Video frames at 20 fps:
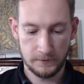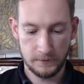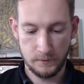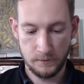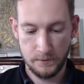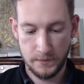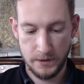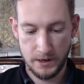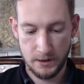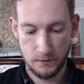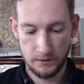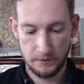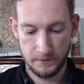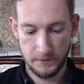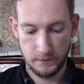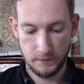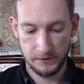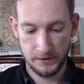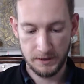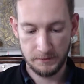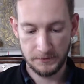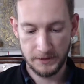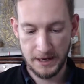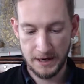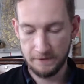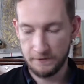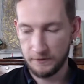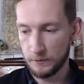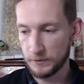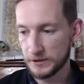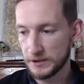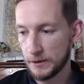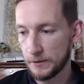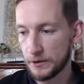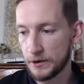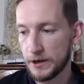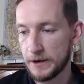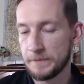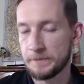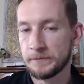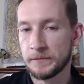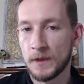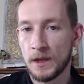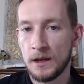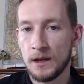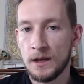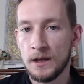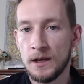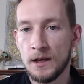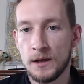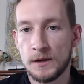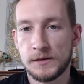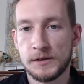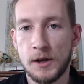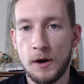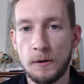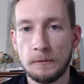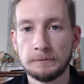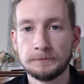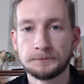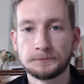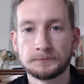bear with me. What's up, David? What's going on? So